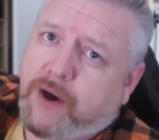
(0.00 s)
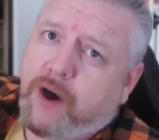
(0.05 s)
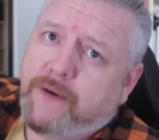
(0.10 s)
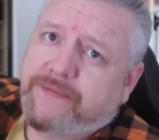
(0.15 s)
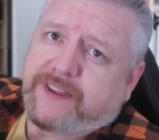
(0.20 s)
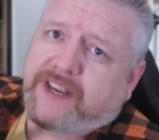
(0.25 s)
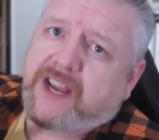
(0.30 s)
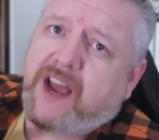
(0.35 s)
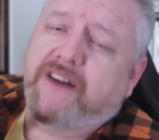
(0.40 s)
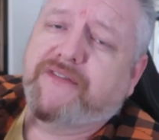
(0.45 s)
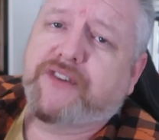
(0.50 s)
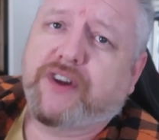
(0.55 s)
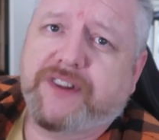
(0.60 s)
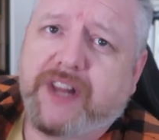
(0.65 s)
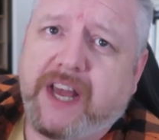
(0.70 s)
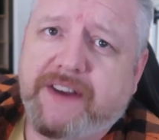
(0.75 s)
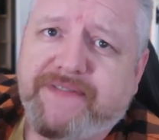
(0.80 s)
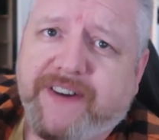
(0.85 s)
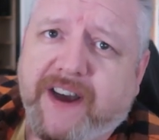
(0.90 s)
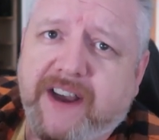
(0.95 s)
Off the cut. I've
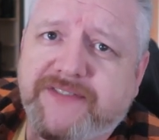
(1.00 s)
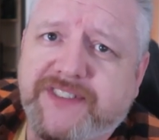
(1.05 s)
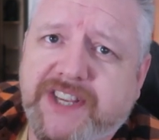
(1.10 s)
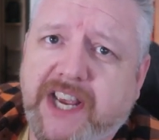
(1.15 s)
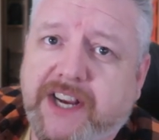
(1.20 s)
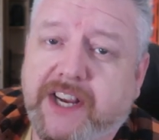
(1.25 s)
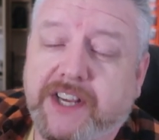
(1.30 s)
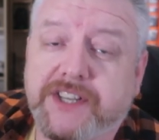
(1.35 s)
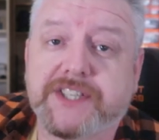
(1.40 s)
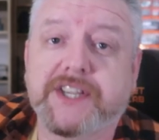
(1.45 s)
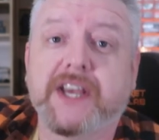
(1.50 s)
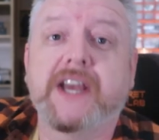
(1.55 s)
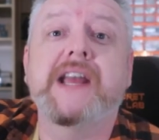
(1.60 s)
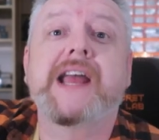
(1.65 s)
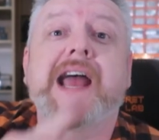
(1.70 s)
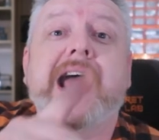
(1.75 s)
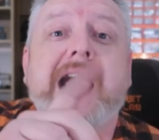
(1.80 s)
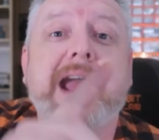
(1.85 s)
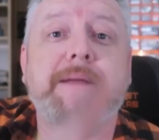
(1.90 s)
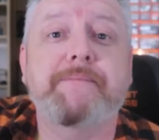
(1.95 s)
got like five seconds.
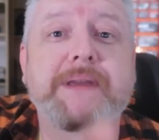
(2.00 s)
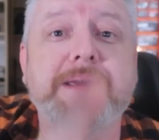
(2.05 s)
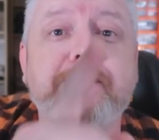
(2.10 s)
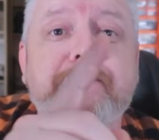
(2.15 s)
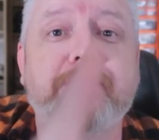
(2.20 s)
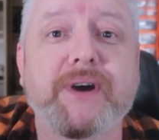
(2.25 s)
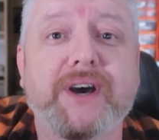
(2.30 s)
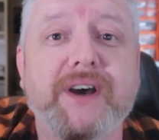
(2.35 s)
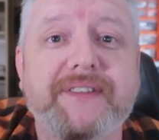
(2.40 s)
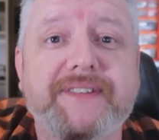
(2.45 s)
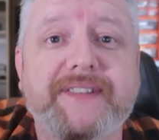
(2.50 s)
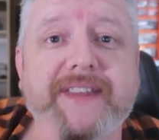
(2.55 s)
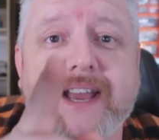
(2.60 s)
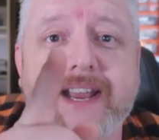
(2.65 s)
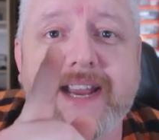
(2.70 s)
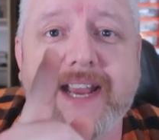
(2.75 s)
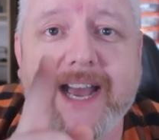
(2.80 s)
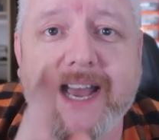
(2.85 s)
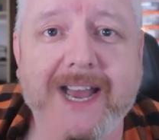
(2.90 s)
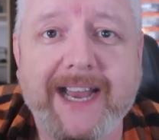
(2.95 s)
Happy
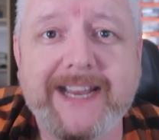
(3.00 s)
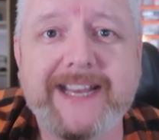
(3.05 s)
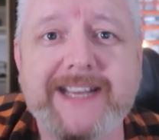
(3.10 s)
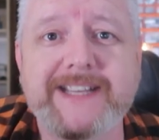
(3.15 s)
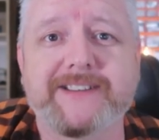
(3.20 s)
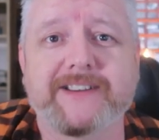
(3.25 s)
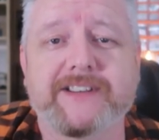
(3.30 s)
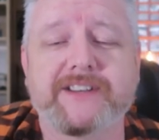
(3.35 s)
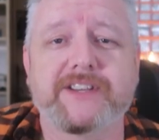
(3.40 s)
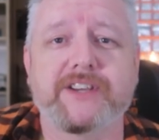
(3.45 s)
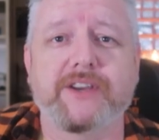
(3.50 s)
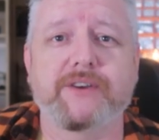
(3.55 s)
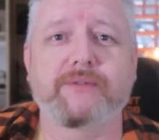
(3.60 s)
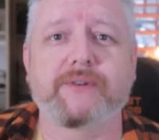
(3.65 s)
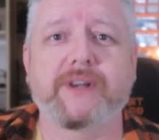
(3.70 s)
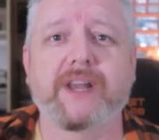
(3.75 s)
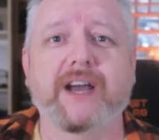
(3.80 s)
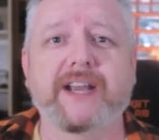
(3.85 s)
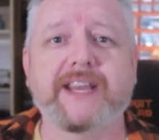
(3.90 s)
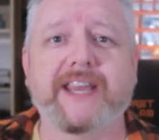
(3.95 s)
birthday, Aiden,
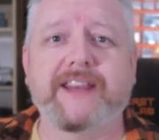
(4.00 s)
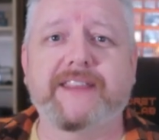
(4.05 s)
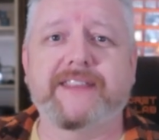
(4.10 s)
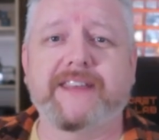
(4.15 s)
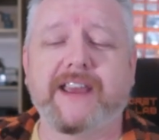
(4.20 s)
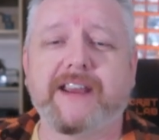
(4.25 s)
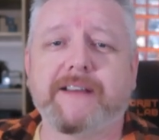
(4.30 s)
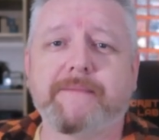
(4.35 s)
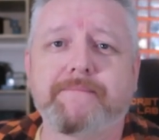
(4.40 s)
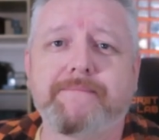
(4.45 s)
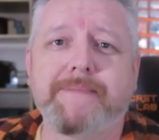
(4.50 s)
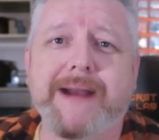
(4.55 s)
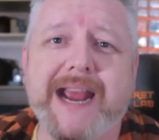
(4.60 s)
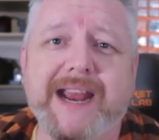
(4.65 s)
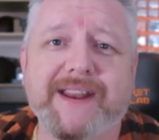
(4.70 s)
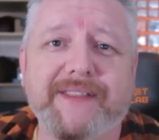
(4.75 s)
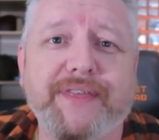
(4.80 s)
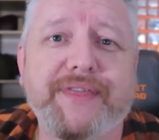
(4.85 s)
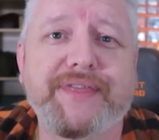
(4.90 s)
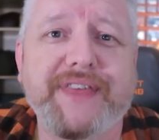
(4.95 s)
you lucky thing.
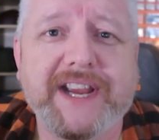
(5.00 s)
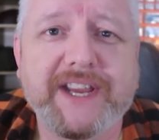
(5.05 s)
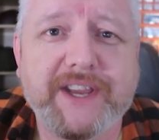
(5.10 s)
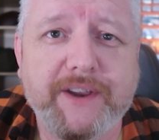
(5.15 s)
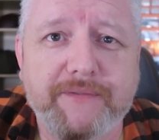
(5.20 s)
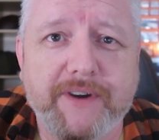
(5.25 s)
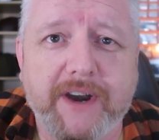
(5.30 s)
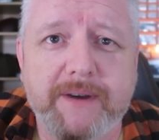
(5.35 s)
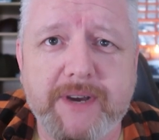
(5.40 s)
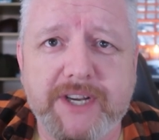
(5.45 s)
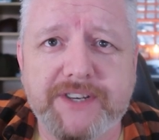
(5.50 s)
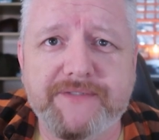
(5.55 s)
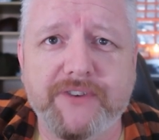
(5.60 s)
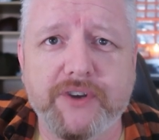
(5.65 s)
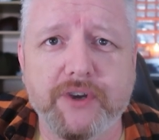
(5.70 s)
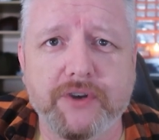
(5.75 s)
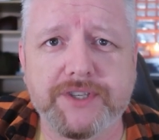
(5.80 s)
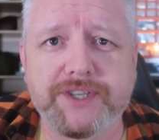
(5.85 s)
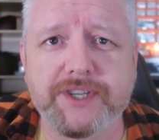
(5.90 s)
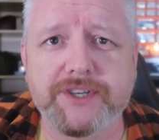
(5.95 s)
Matt, thank you very much
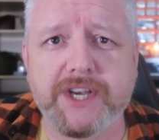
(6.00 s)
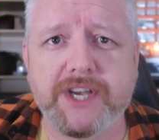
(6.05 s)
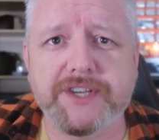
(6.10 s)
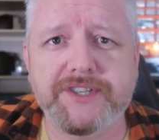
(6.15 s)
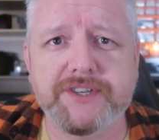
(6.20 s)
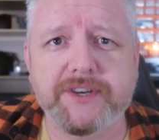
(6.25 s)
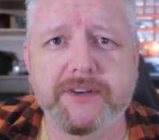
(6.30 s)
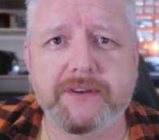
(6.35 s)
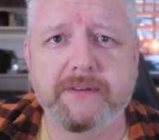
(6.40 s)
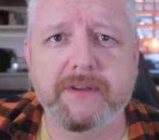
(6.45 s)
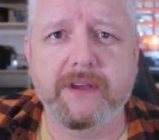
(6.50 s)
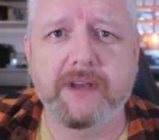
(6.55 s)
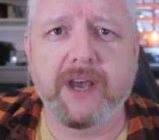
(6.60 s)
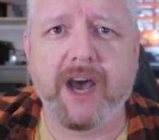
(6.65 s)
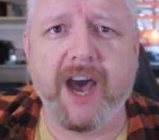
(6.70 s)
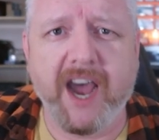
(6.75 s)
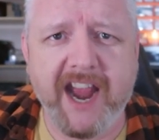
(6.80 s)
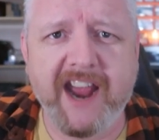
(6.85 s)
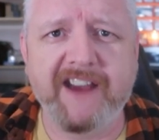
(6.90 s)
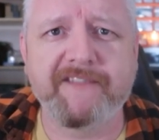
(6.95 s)
for your suggestion.
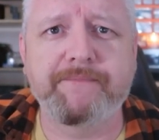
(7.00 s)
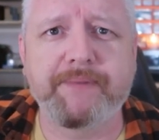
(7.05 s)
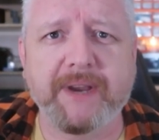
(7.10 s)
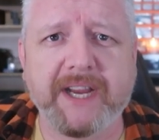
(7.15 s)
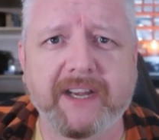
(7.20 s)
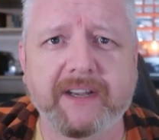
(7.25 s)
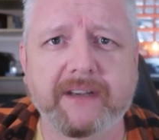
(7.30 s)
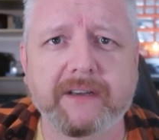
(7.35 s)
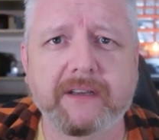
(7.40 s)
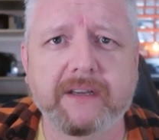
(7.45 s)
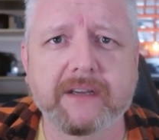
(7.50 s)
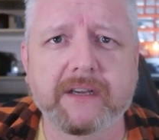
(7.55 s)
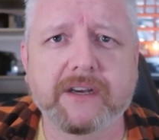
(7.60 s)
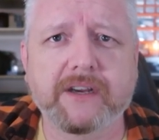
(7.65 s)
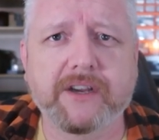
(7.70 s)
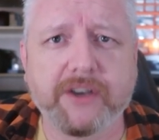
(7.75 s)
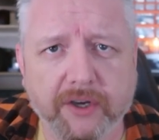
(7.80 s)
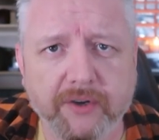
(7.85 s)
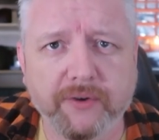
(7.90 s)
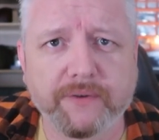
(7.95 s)
I have been
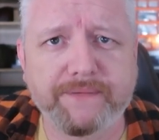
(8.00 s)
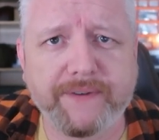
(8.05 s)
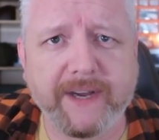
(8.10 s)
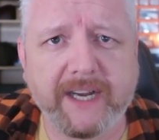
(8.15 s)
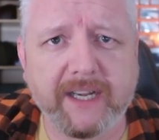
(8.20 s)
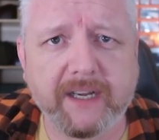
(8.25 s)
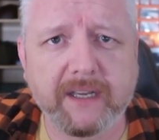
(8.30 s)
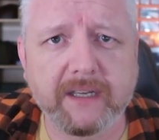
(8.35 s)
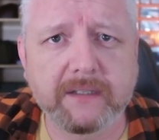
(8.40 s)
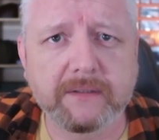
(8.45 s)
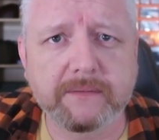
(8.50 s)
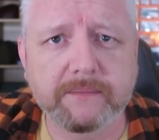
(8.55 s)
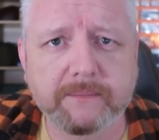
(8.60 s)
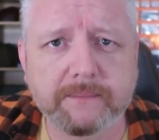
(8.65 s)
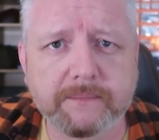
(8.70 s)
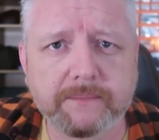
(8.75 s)
Colonel Failure.